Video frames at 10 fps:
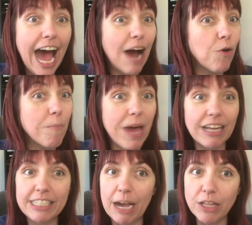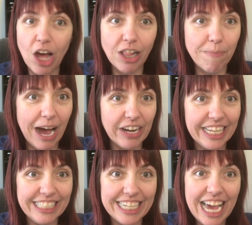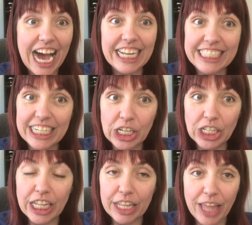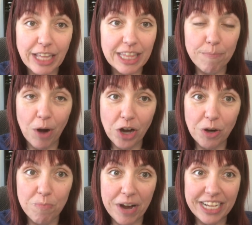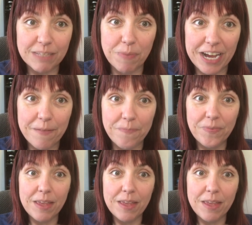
I won't be able to tell y'all about it until like the embargo breaks, but